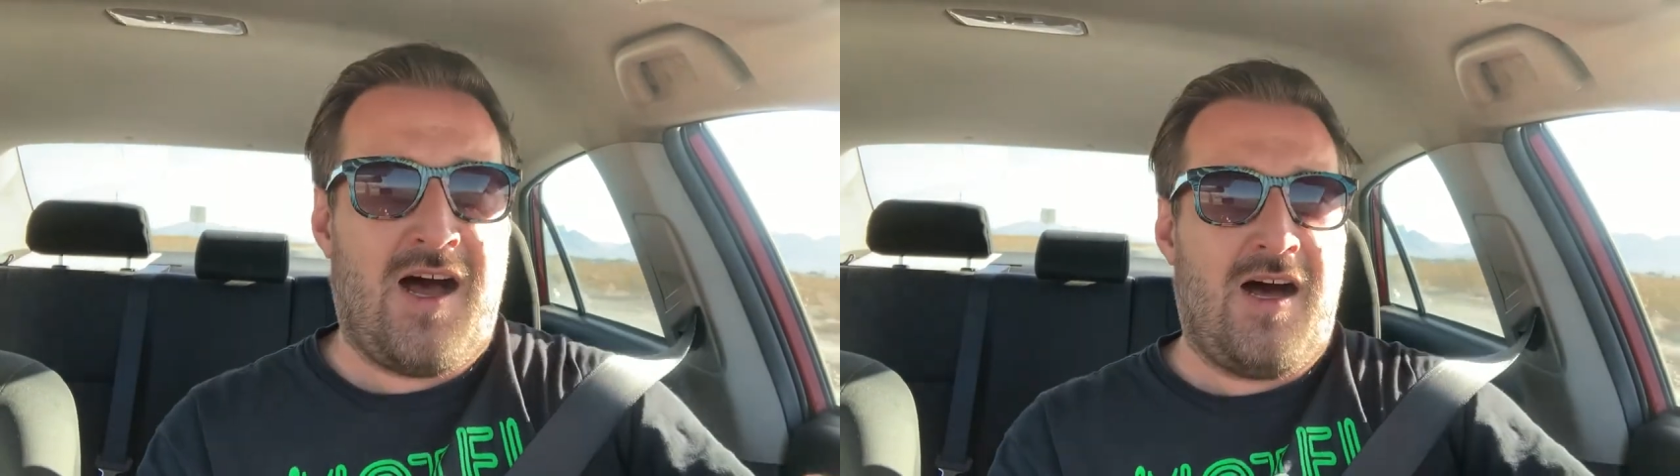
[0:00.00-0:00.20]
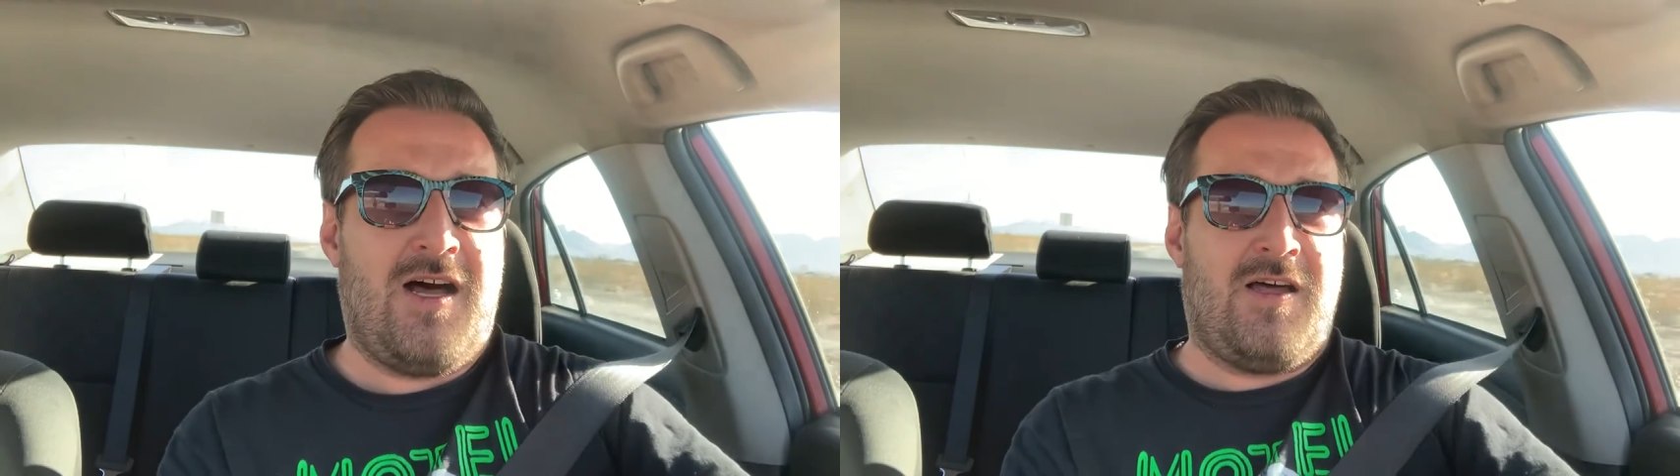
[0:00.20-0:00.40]

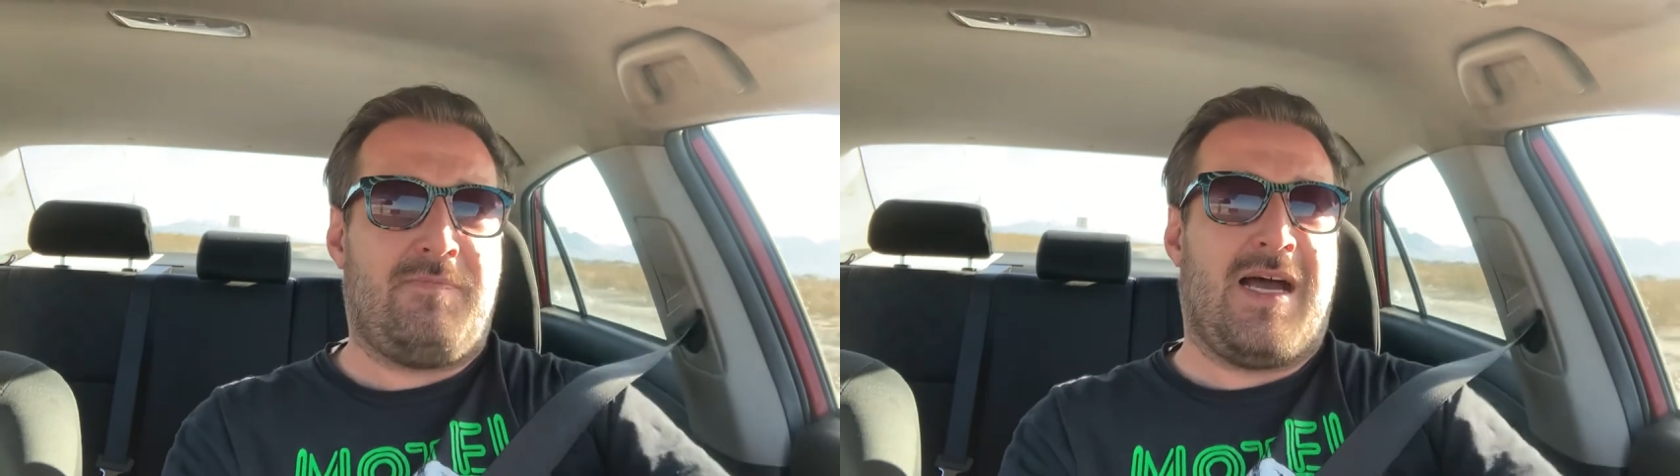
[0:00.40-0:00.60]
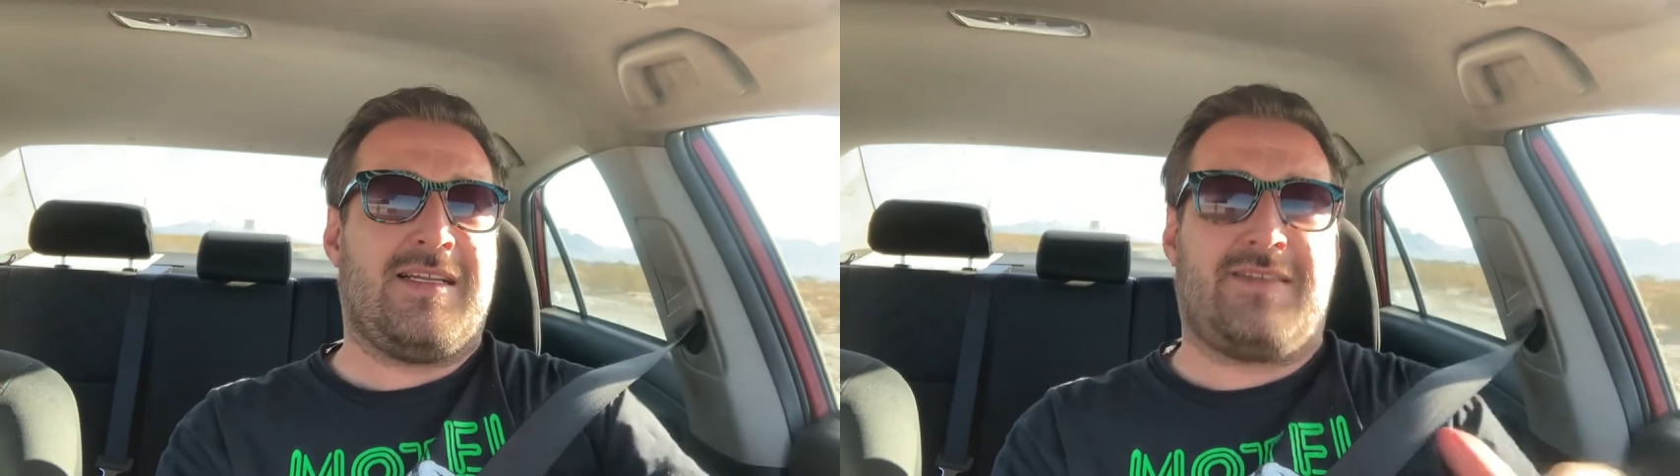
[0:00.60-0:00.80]

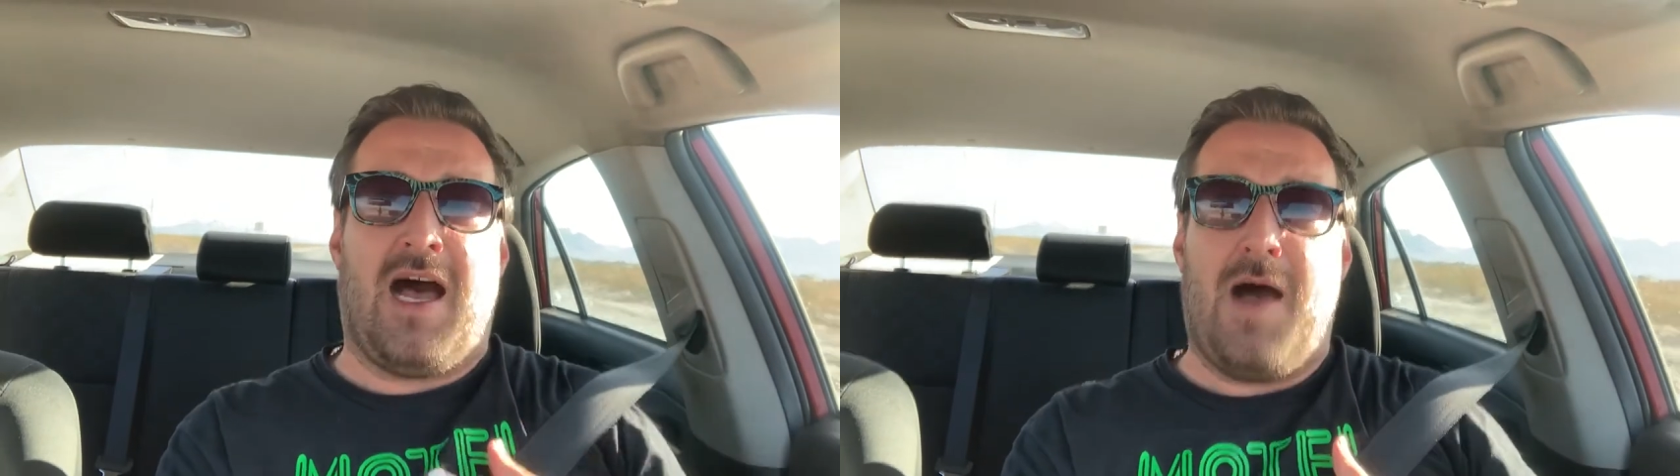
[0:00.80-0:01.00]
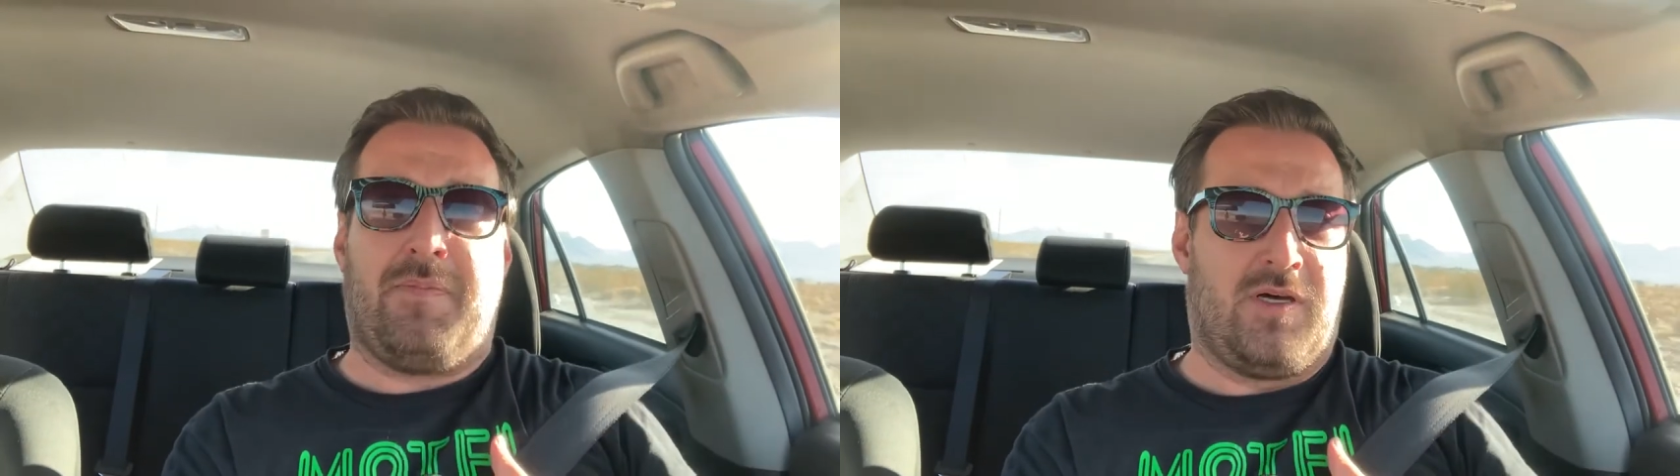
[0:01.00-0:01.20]
on my
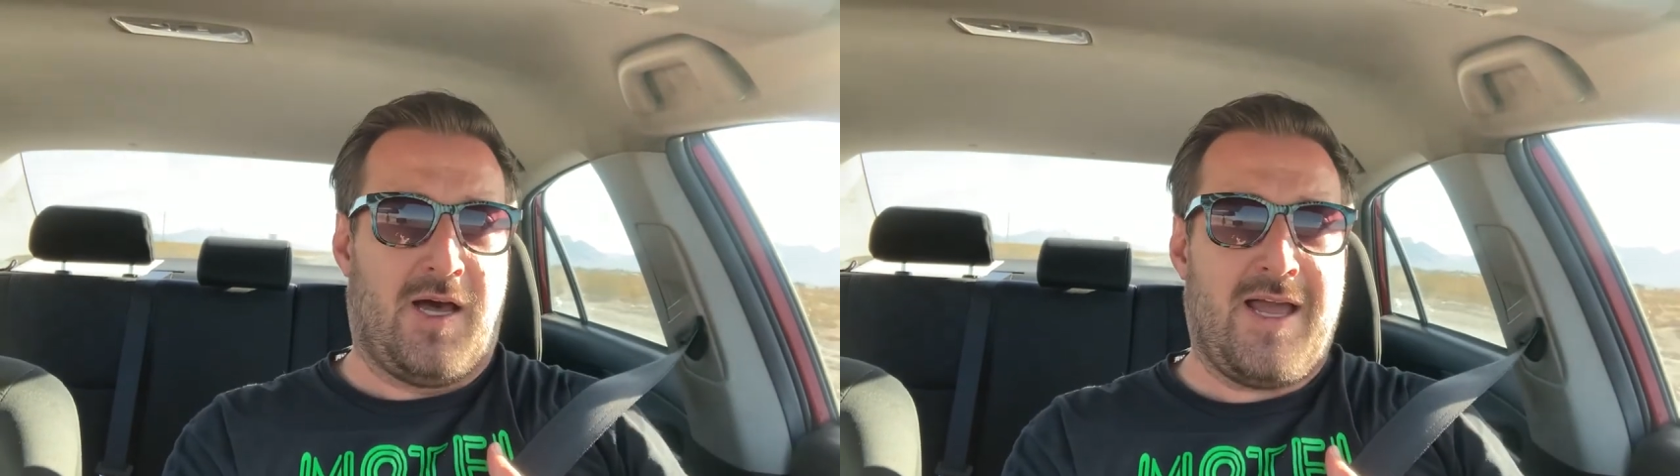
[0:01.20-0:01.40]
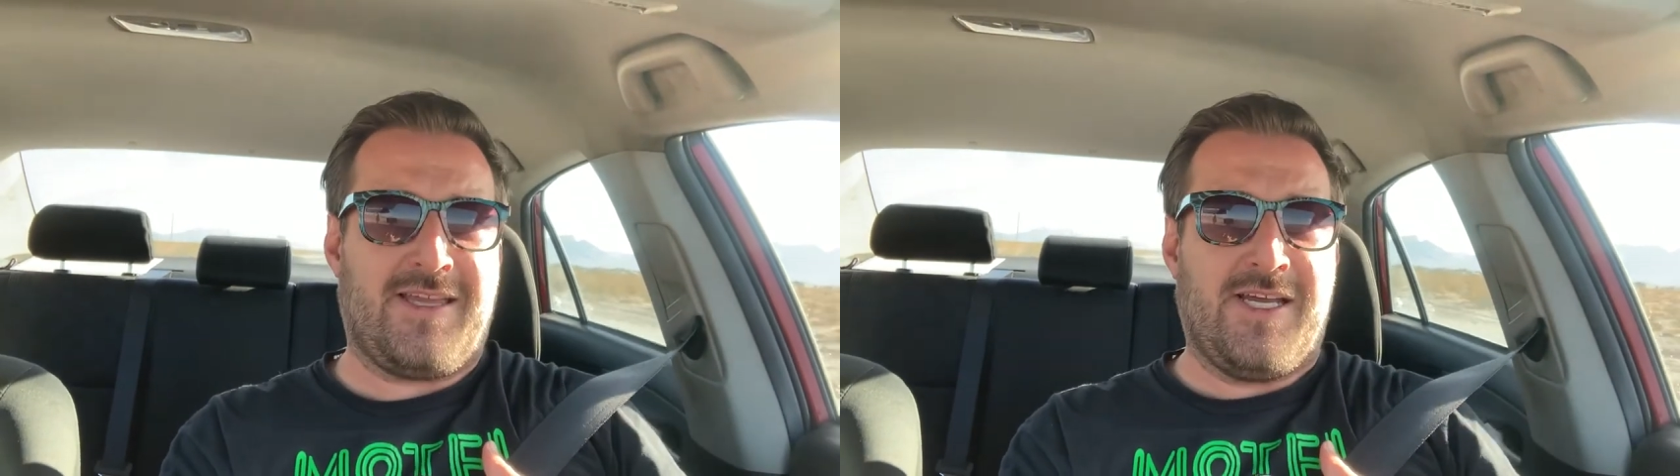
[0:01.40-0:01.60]
top
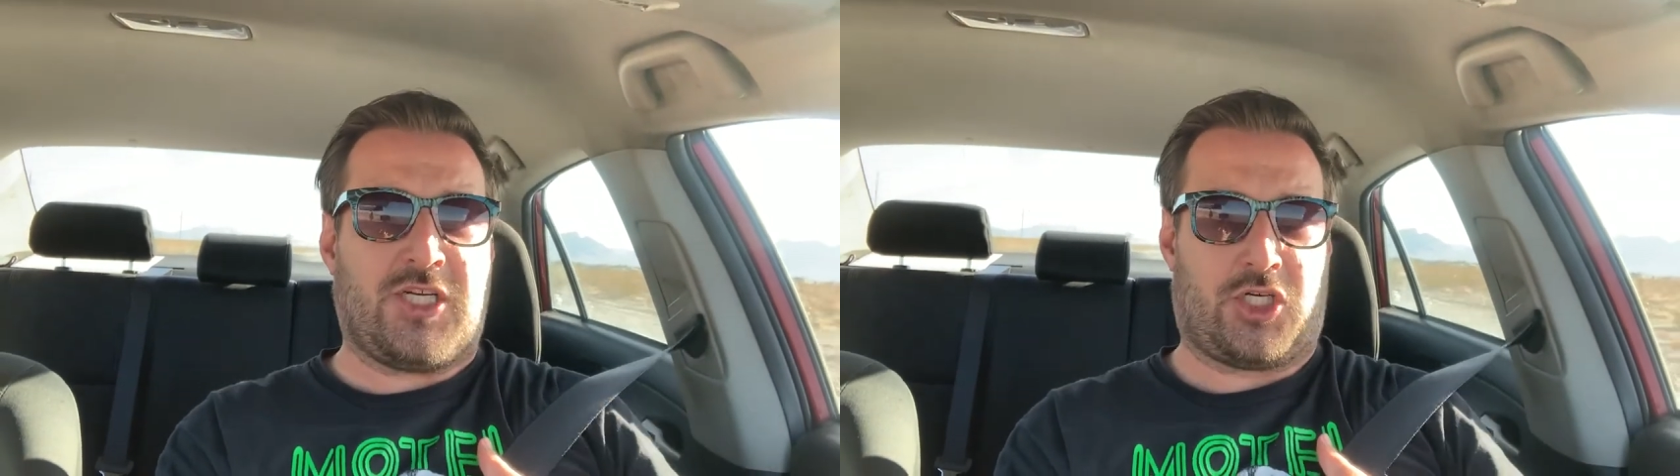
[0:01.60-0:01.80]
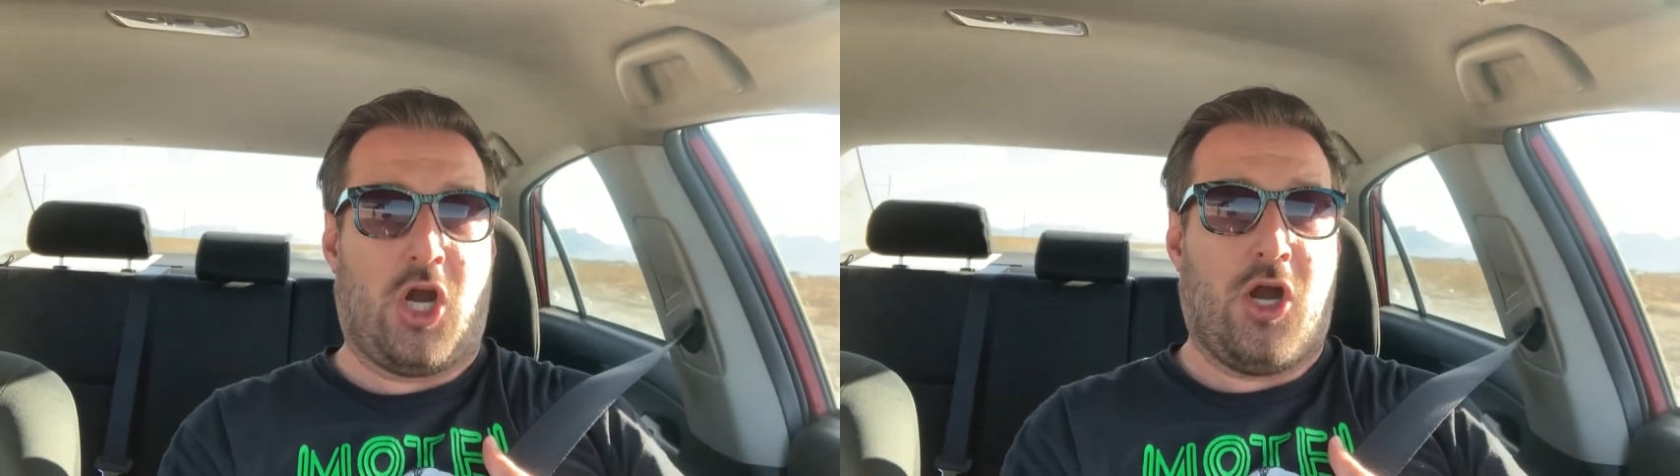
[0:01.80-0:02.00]
like
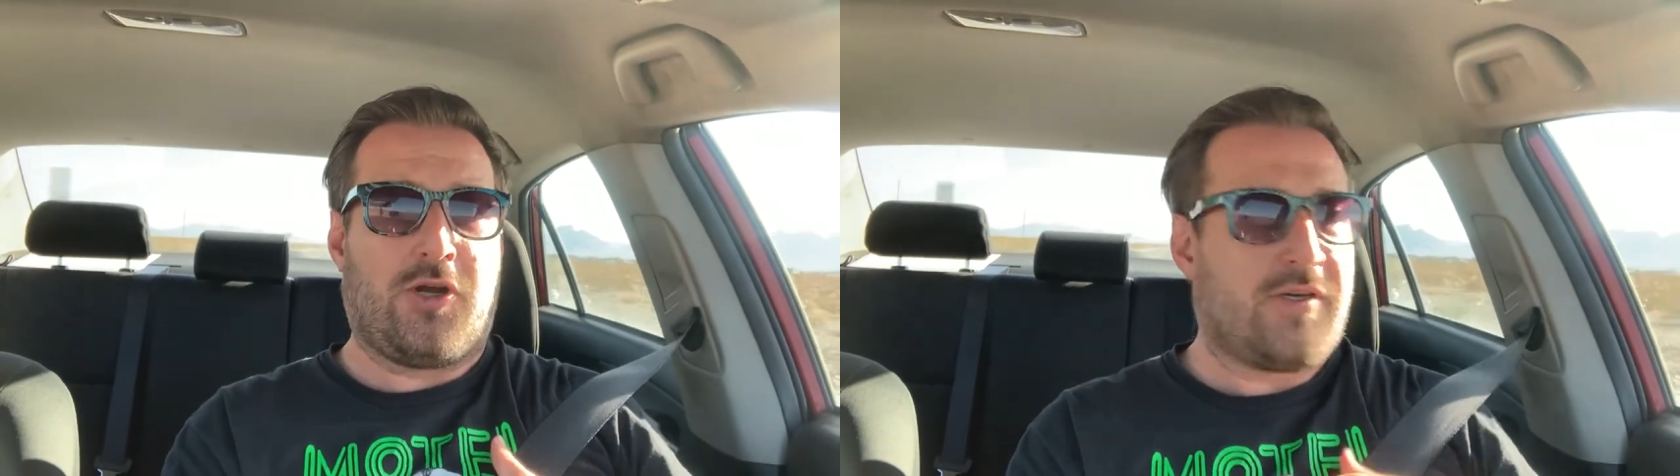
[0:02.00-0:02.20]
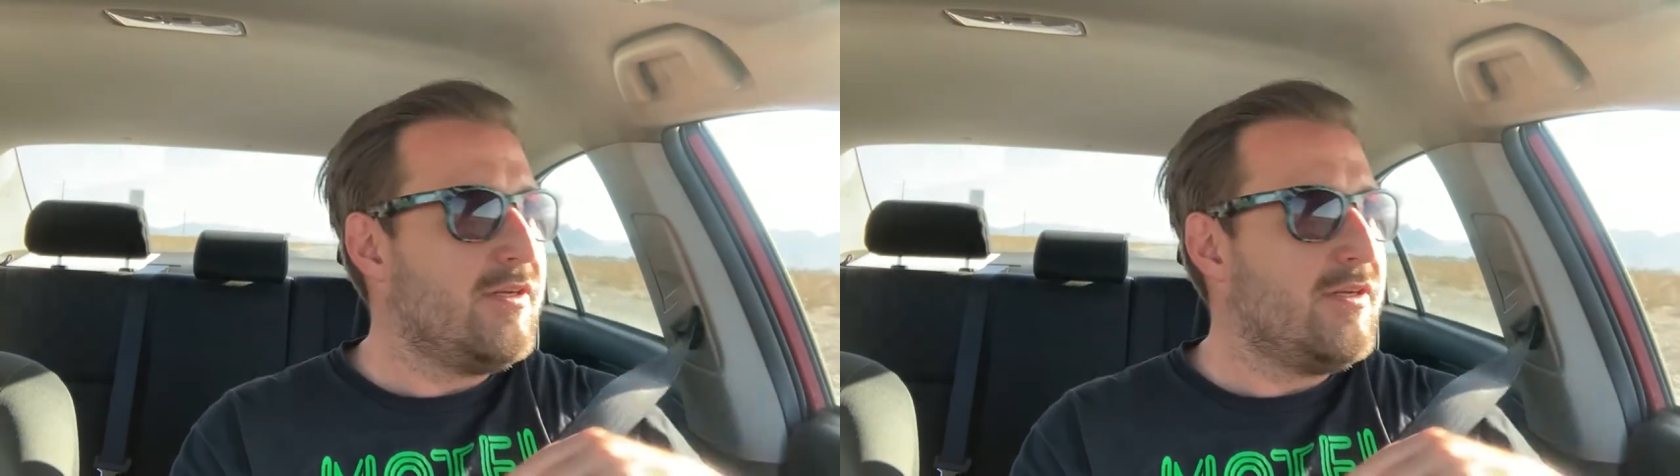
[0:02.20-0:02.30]
a shirt.